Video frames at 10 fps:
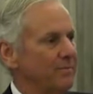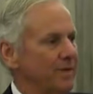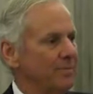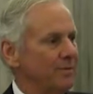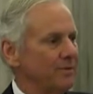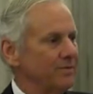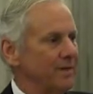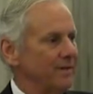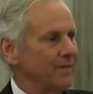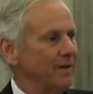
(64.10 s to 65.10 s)
the people of
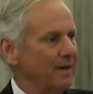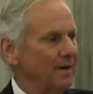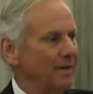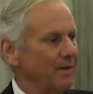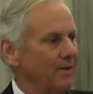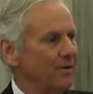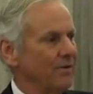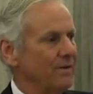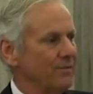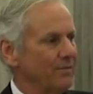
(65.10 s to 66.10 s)
South Carolina are
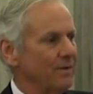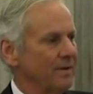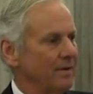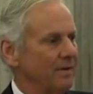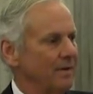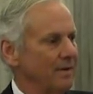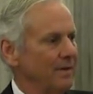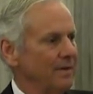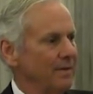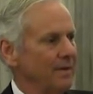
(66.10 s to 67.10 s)
different.
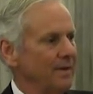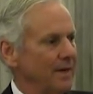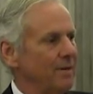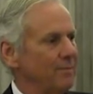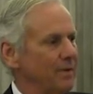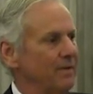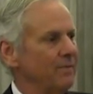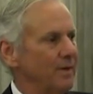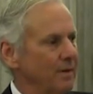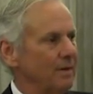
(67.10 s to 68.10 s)
And I believe
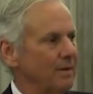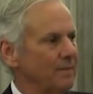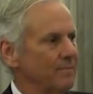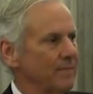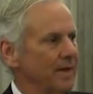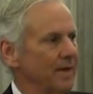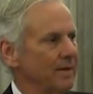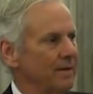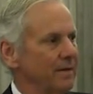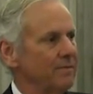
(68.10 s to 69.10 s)
we are.
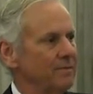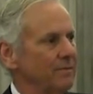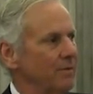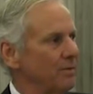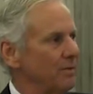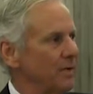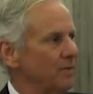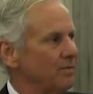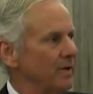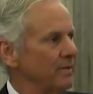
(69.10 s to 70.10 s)
And this, what we're
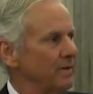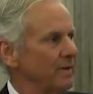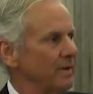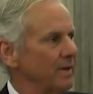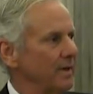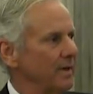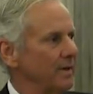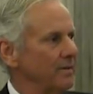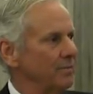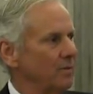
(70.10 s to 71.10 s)
expressing today,
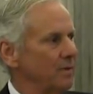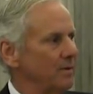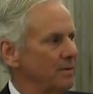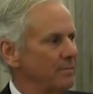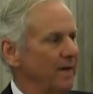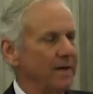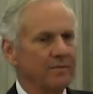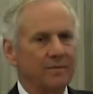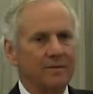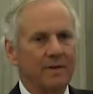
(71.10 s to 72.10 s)
is one
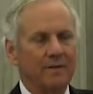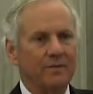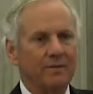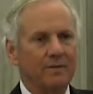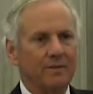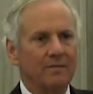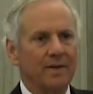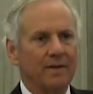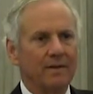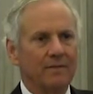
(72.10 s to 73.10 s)
manifestation of
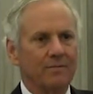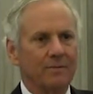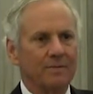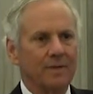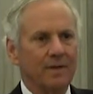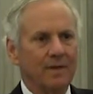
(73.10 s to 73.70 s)
that difference.